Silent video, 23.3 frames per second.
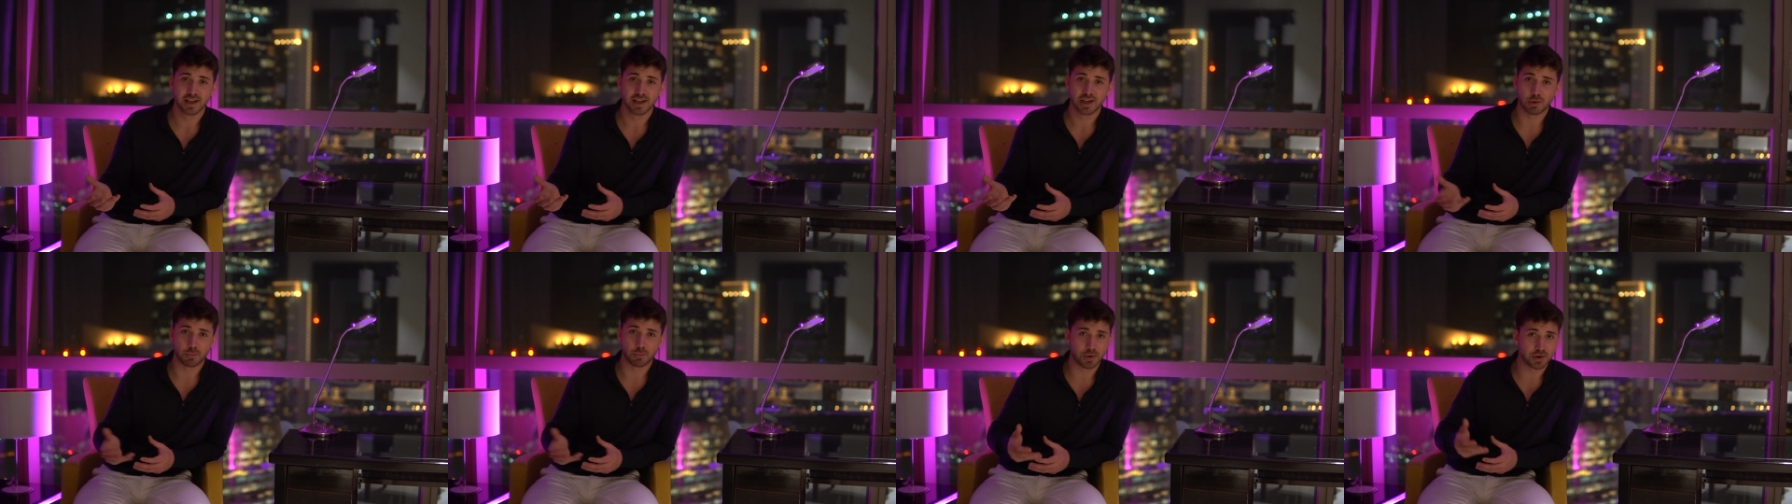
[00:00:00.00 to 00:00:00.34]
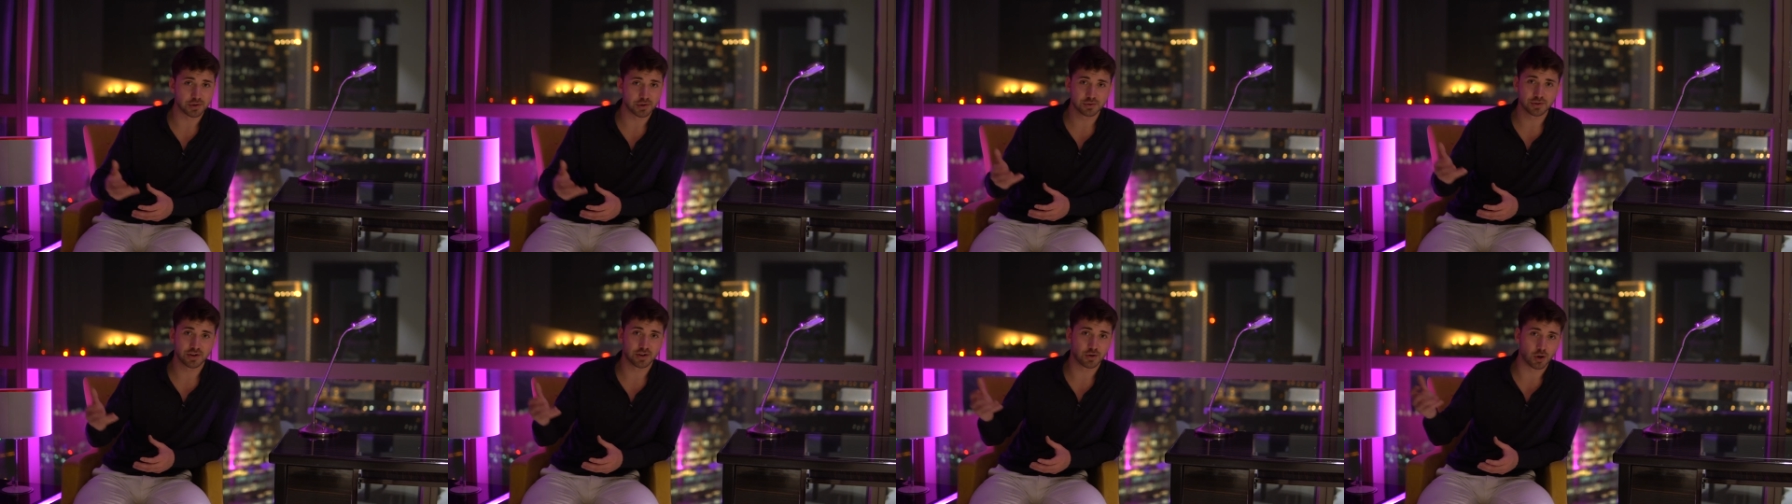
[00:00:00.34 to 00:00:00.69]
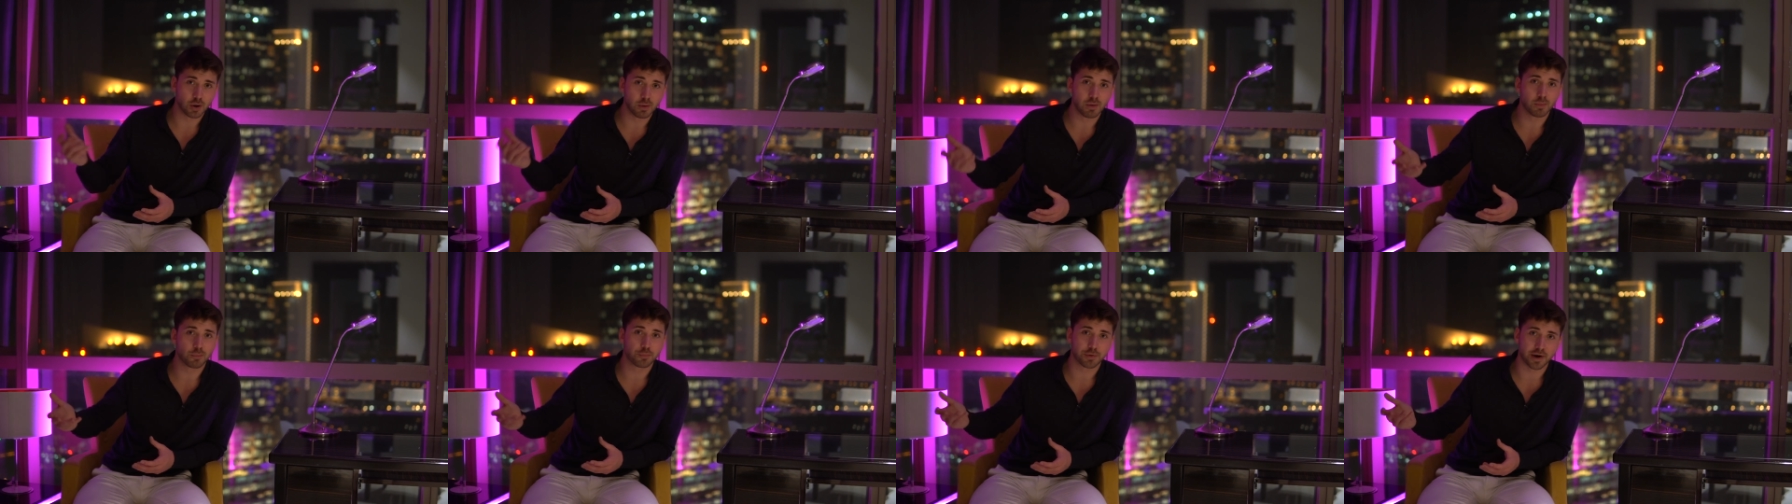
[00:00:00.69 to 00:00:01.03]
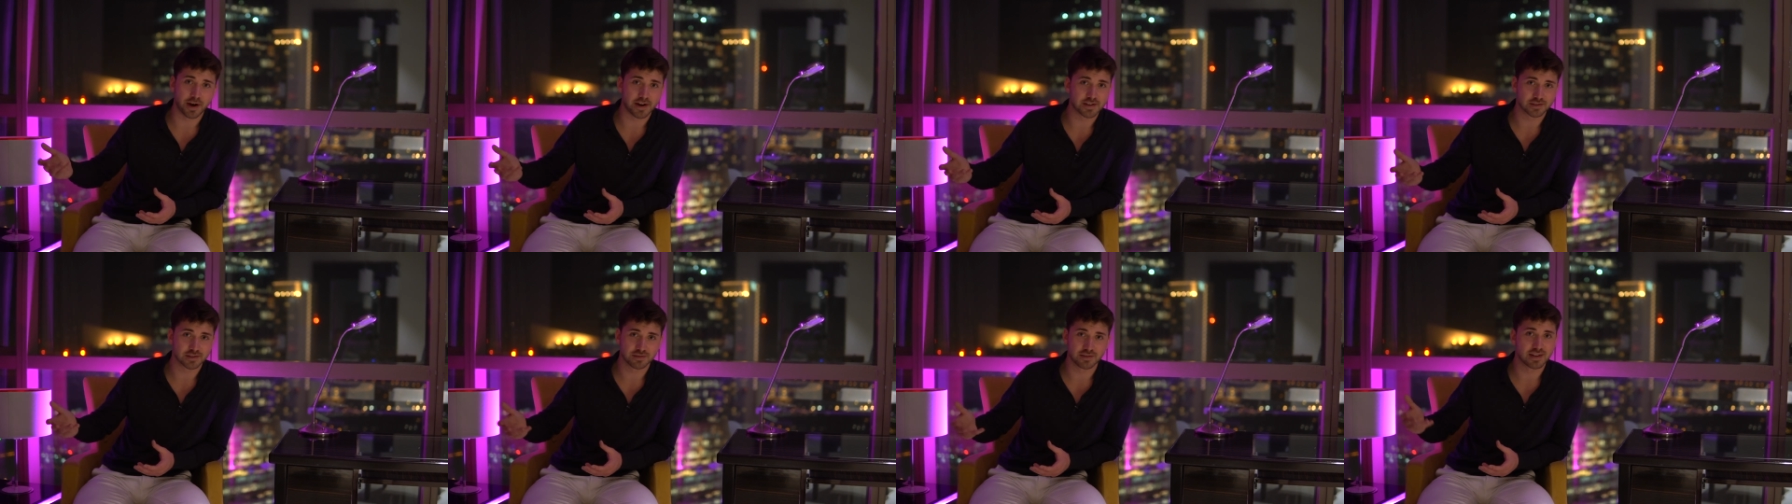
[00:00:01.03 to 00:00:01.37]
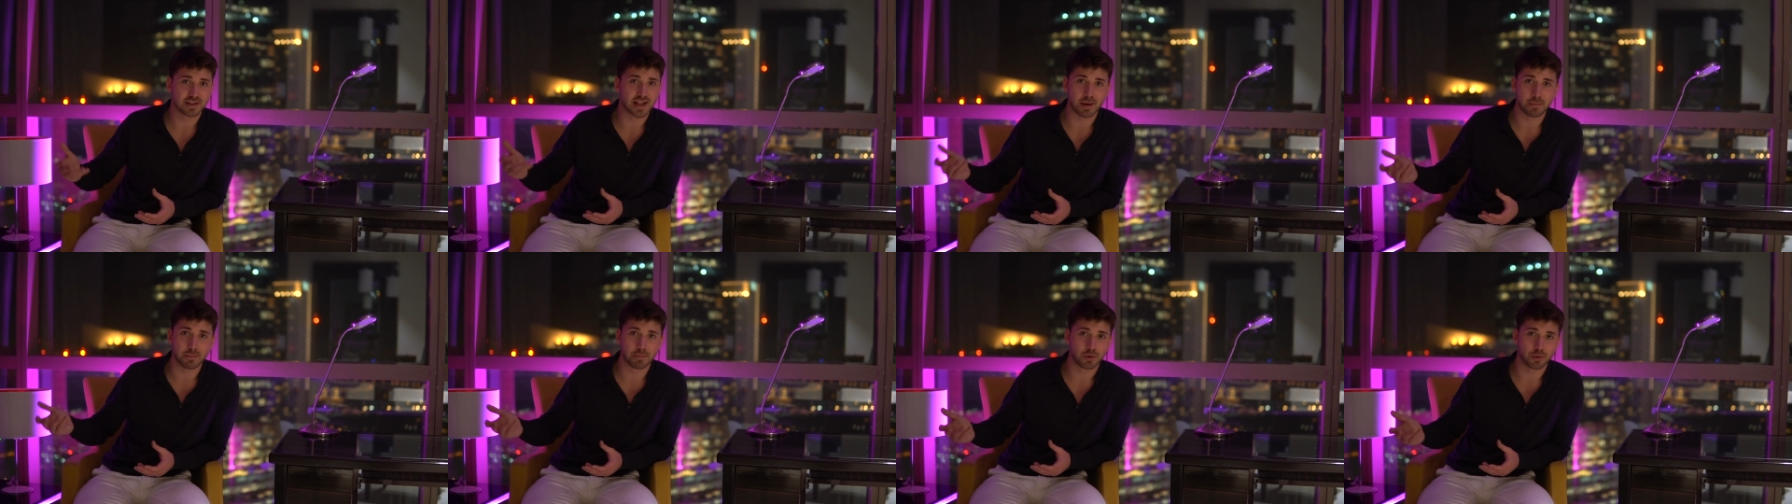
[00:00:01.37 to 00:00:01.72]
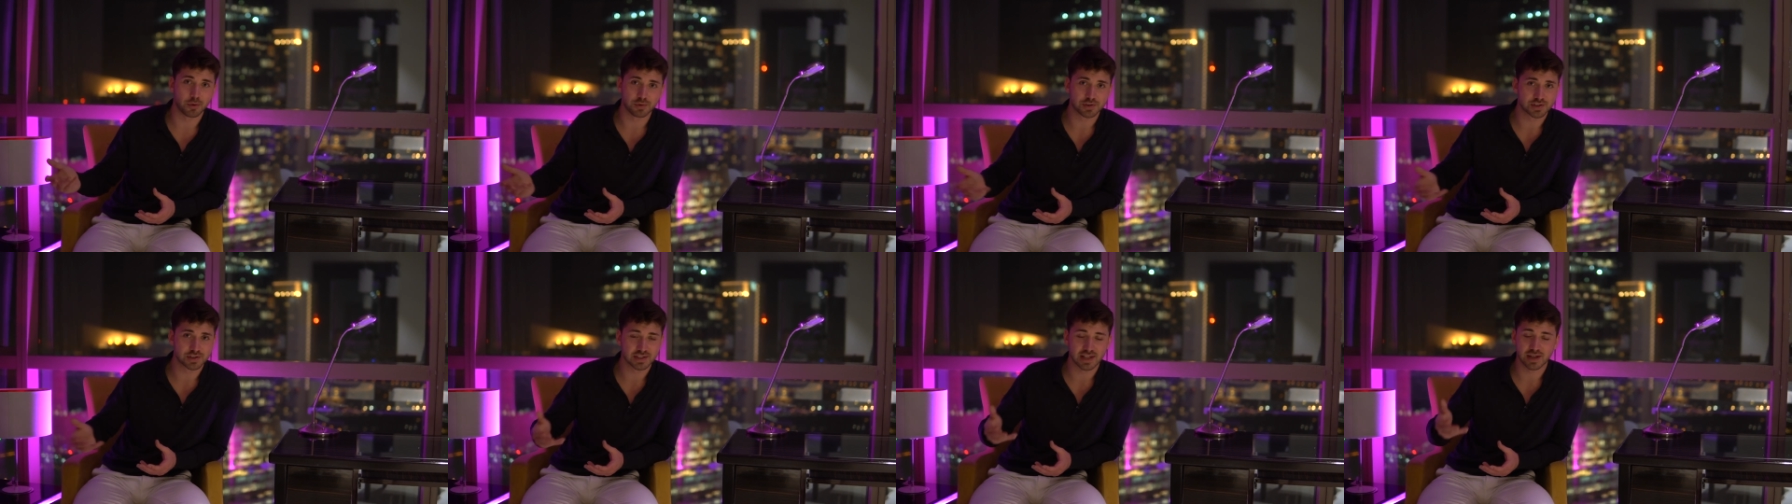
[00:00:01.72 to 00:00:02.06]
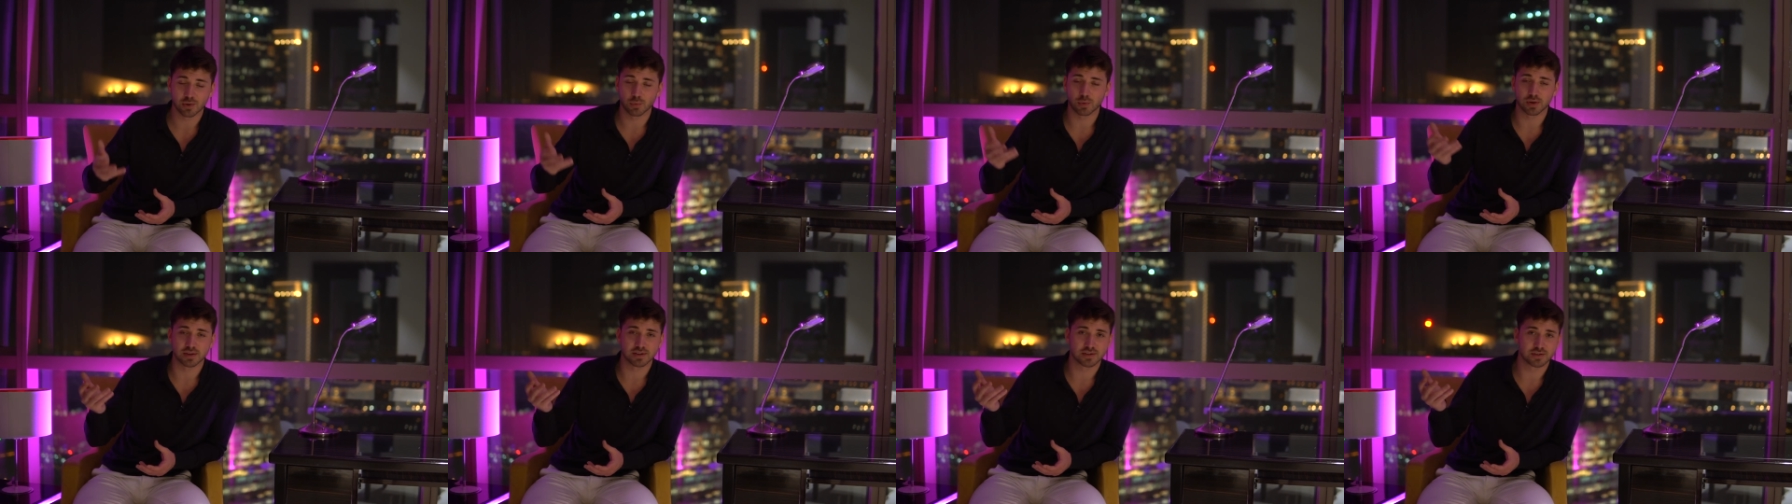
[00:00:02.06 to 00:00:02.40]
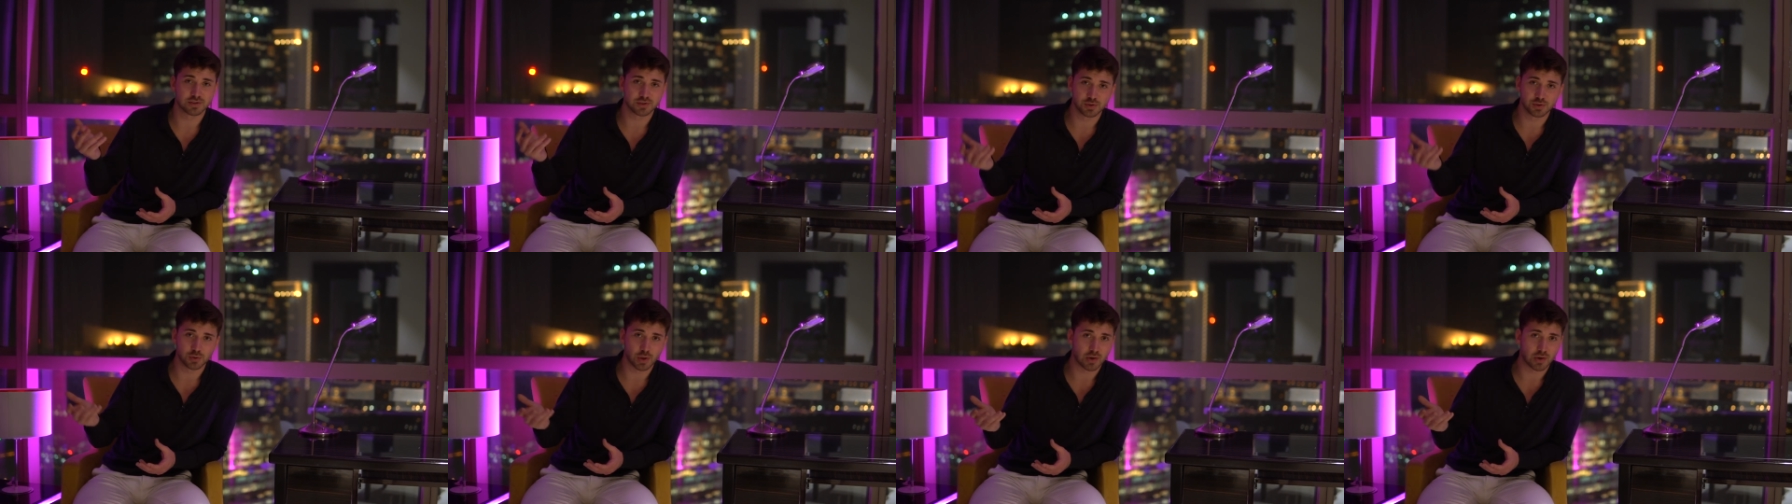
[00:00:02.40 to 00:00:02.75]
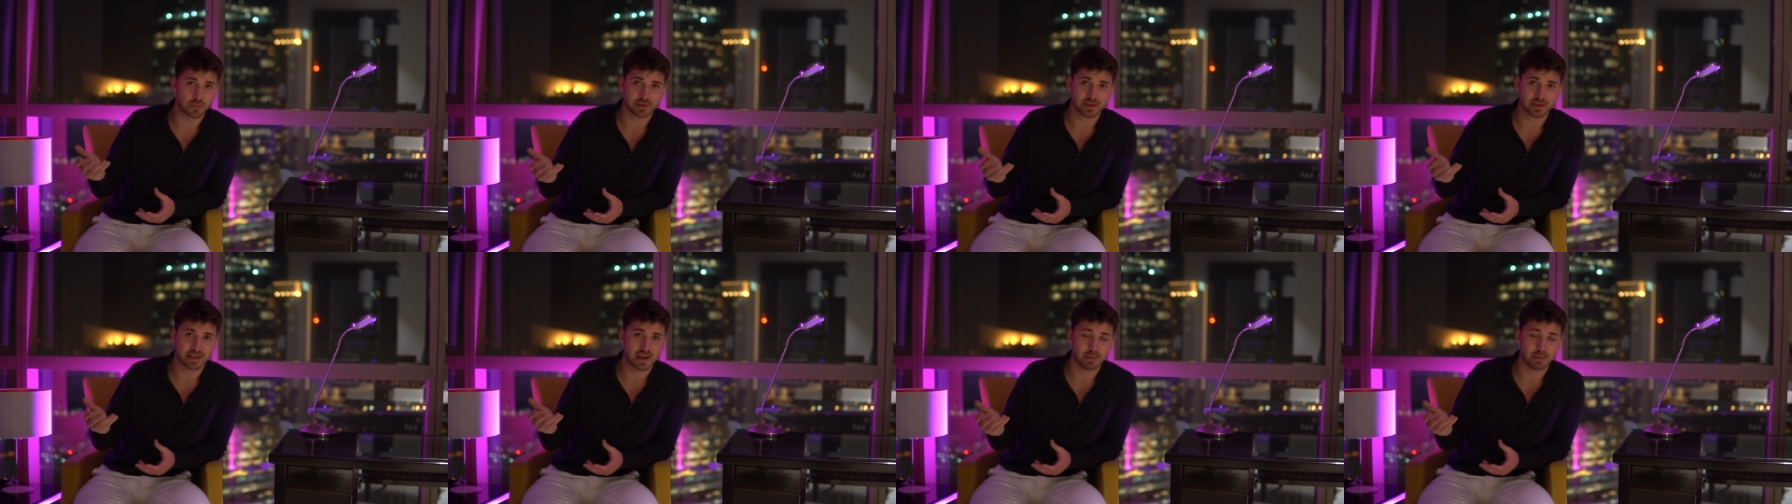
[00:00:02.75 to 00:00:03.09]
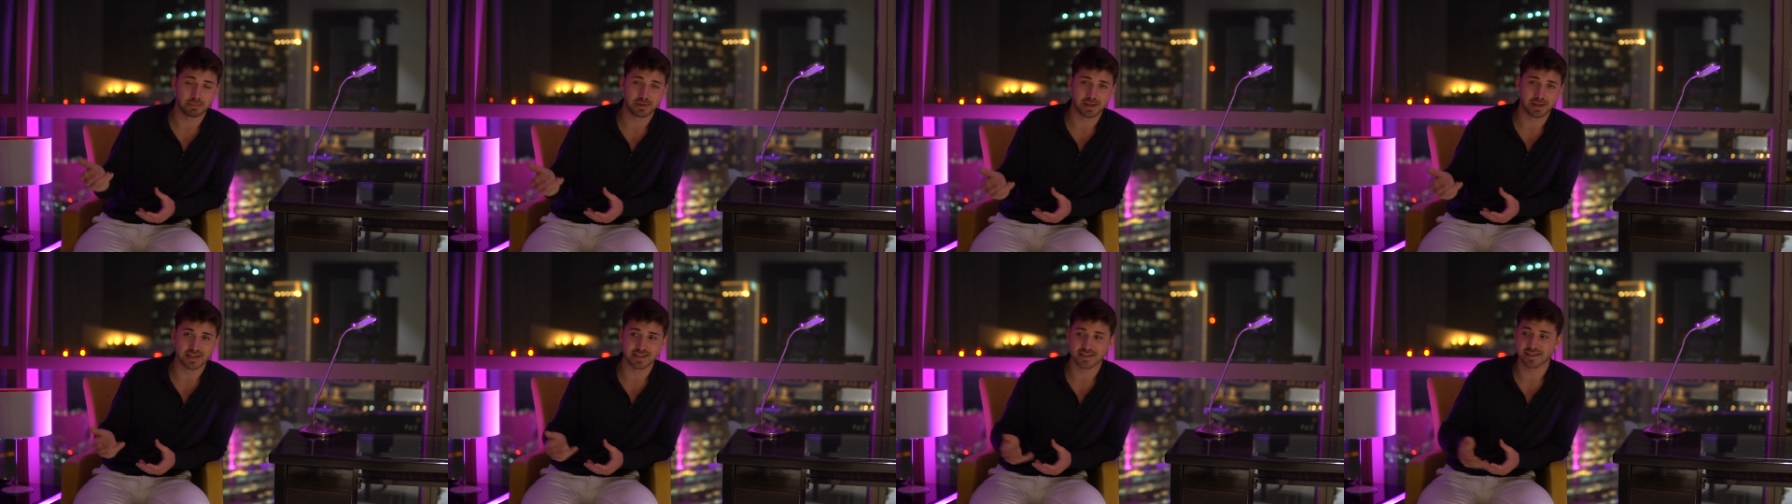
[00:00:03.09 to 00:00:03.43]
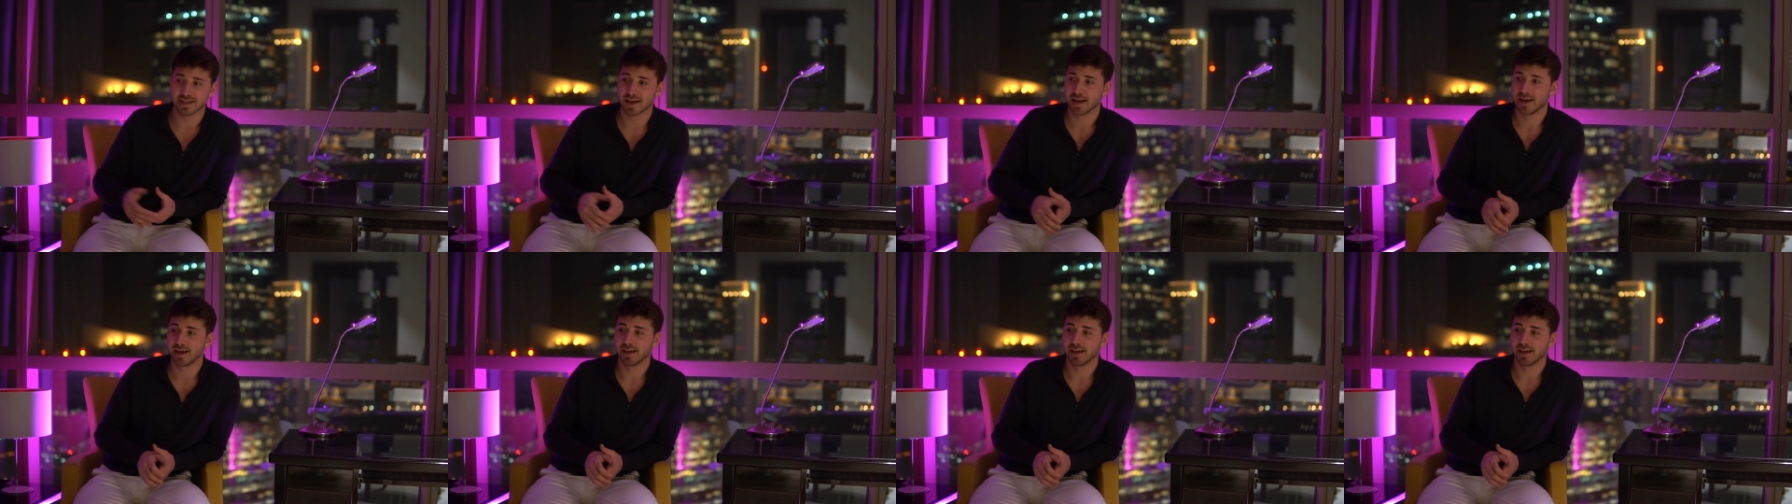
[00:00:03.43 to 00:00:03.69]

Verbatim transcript: compared to the normal price of a Lambo, which is like what 200k plus,